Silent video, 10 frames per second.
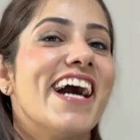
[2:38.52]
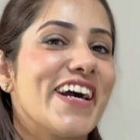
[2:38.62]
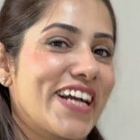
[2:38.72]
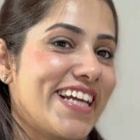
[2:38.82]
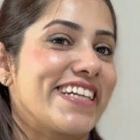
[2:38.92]

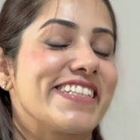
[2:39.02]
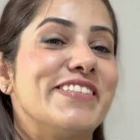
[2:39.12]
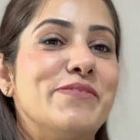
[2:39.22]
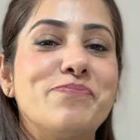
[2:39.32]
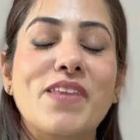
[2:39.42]
Okay.
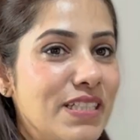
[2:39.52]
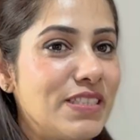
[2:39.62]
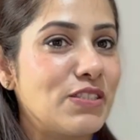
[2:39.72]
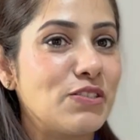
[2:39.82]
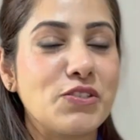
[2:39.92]

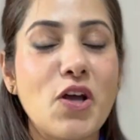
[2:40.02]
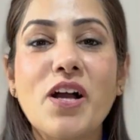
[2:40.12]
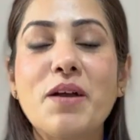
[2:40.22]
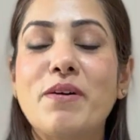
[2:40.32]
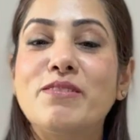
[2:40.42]
To
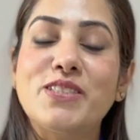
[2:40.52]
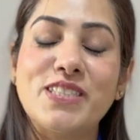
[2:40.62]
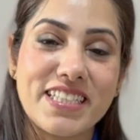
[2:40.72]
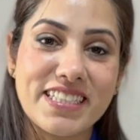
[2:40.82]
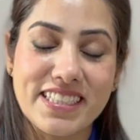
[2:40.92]
talk about
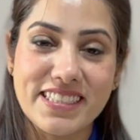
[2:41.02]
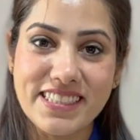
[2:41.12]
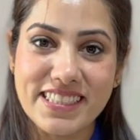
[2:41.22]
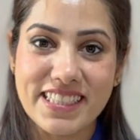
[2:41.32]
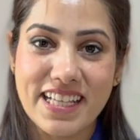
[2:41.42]

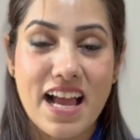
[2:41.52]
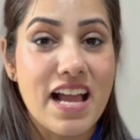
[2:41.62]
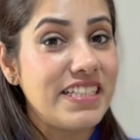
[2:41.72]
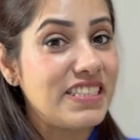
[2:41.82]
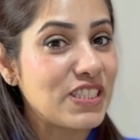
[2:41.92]
seasons,
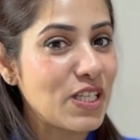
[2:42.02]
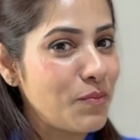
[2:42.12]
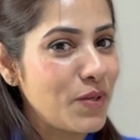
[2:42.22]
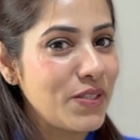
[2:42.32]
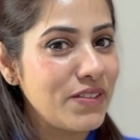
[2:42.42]
in
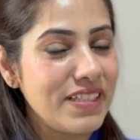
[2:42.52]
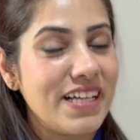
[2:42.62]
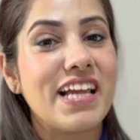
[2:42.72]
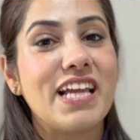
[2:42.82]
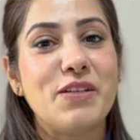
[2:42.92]
summer,
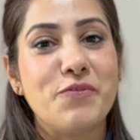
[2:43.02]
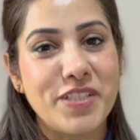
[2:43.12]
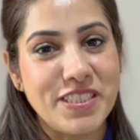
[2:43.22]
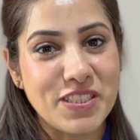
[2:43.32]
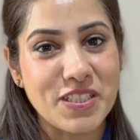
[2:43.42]
in
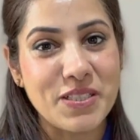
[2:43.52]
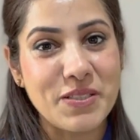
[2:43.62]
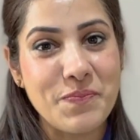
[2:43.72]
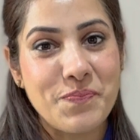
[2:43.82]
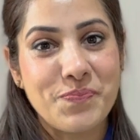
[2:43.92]

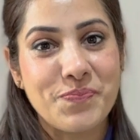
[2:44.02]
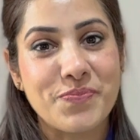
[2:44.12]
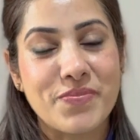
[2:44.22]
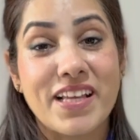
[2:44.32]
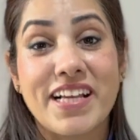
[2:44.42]
winter,
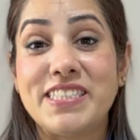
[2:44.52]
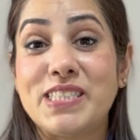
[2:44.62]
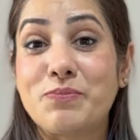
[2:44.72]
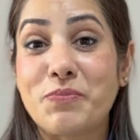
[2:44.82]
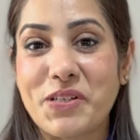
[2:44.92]
in
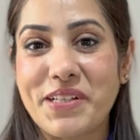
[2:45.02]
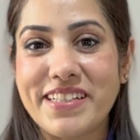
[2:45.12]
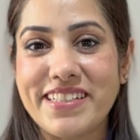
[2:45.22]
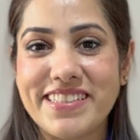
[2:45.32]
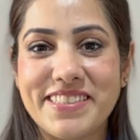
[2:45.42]

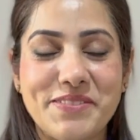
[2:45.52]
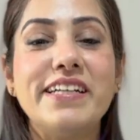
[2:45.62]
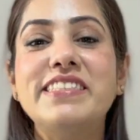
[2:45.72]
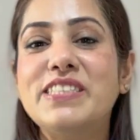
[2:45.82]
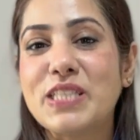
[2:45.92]
spring.
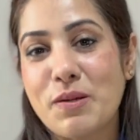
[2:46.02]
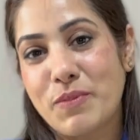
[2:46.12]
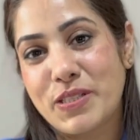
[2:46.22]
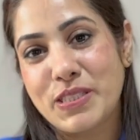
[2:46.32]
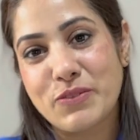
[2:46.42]
In
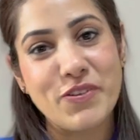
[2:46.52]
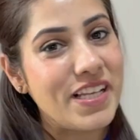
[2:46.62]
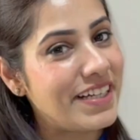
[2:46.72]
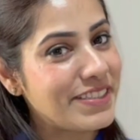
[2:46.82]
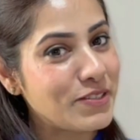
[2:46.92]
summers, we
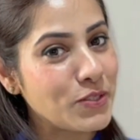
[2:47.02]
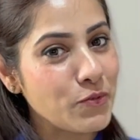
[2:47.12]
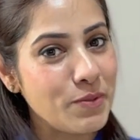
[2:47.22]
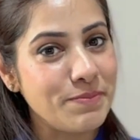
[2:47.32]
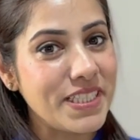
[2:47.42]
like to
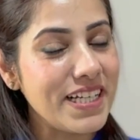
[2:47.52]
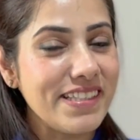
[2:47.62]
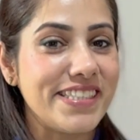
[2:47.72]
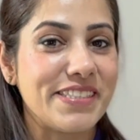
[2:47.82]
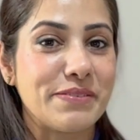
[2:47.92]
swim
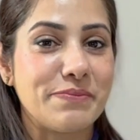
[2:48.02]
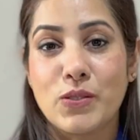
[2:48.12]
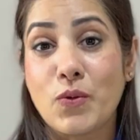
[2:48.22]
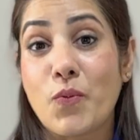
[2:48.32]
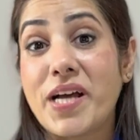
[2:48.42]
daily.
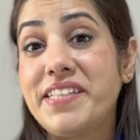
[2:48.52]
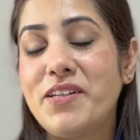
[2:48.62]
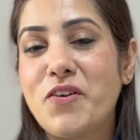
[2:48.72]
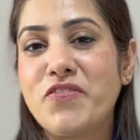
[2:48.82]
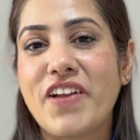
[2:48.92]
The weather
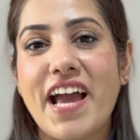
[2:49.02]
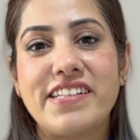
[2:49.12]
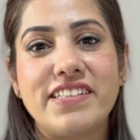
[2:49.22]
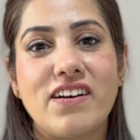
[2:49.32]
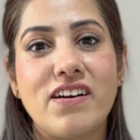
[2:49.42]
of
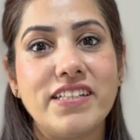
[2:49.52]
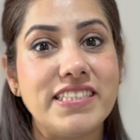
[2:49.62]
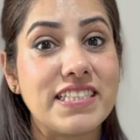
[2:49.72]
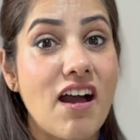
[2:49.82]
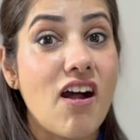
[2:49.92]
Canada
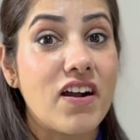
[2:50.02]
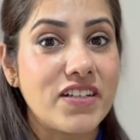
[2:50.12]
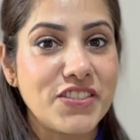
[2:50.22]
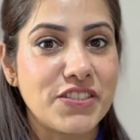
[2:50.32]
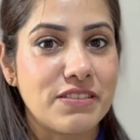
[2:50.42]
is
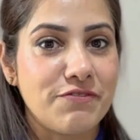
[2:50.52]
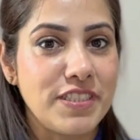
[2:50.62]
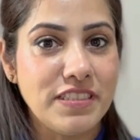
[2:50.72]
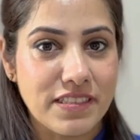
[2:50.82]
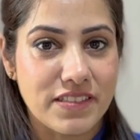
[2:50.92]
harsh in
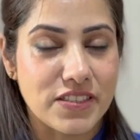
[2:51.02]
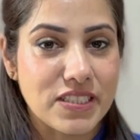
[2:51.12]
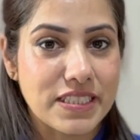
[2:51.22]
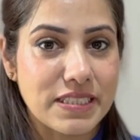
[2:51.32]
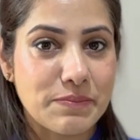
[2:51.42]

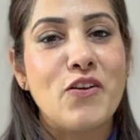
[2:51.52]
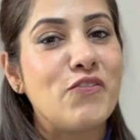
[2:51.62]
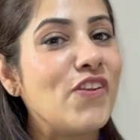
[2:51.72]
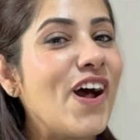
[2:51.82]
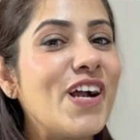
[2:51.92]
winters.
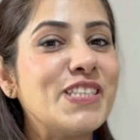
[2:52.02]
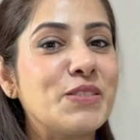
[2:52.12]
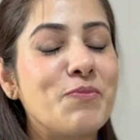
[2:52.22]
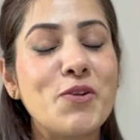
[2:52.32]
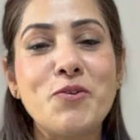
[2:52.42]

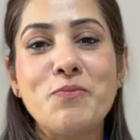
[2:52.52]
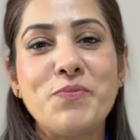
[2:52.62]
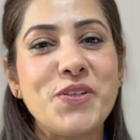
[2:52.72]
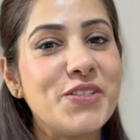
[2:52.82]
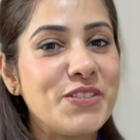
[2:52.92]
Flowers bloom
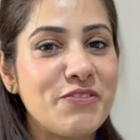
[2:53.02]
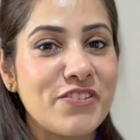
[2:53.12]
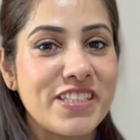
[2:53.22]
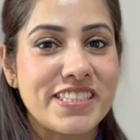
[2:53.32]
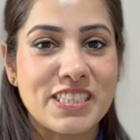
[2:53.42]

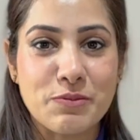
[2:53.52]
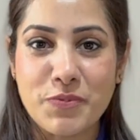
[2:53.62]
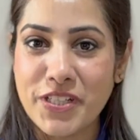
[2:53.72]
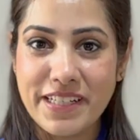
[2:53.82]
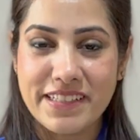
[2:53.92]
beautifully in
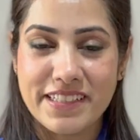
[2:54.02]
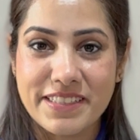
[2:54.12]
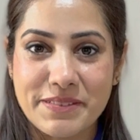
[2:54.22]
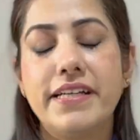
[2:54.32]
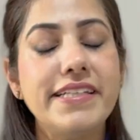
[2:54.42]
spring.
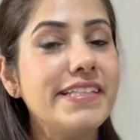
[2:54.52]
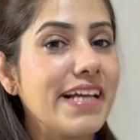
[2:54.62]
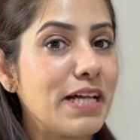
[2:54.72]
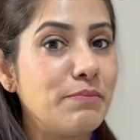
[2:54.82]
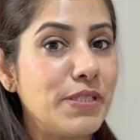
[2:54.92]
In
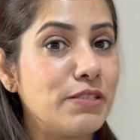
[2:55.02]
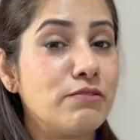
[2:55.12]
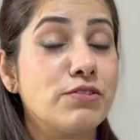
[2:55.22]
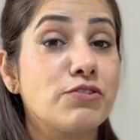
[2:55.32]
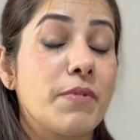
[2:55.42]
can be
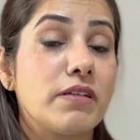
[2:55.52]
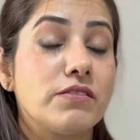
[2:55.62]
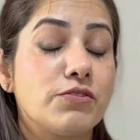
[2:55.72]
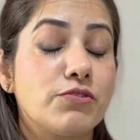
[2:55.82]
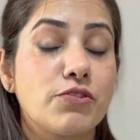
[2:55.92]
used
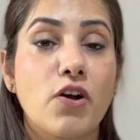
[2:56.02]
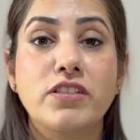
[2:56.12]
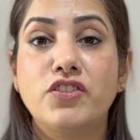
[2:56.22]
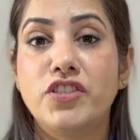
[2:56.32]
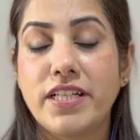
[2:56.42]
to
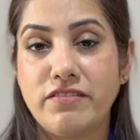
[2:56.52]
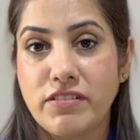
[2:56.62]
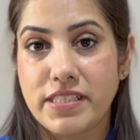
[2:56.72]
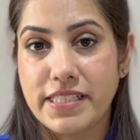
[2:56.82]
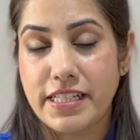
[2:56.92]
talk
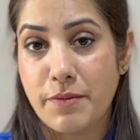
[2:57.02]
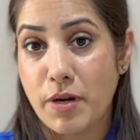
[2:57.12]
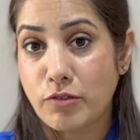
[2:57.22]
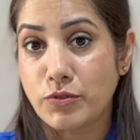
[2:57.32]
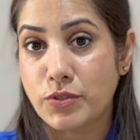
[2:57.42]
generally
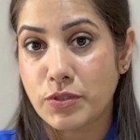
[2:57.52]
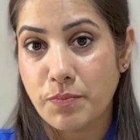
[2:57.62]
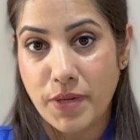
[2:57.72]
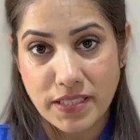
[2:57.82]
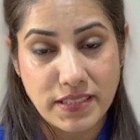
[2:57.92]
about
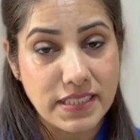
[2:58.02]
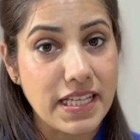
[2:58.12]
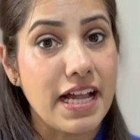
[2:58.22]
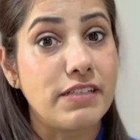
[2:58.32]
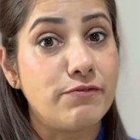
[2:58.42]
months
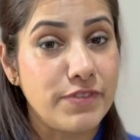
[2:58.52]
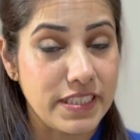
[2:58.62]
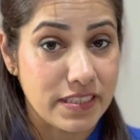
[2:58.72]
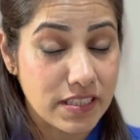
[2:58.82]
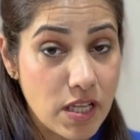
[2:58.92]
and
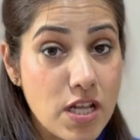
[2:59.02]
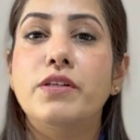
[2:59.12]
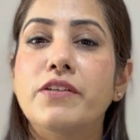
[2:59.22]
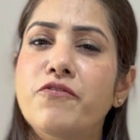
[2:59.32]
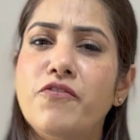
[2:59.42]
weeks.
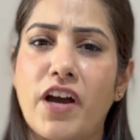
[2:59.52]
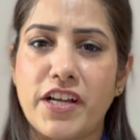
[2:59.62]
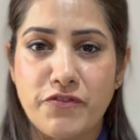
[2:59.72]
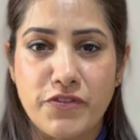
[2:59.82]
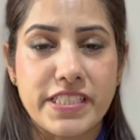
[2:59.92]
In
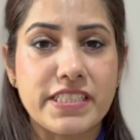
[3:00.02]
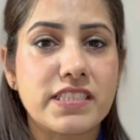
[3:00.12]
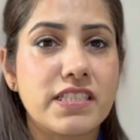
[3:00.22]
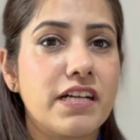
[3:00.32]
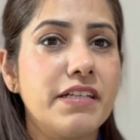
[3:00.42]
5 weeks'
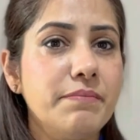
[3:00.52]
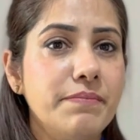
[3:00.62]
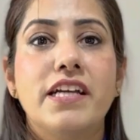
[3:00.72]
time.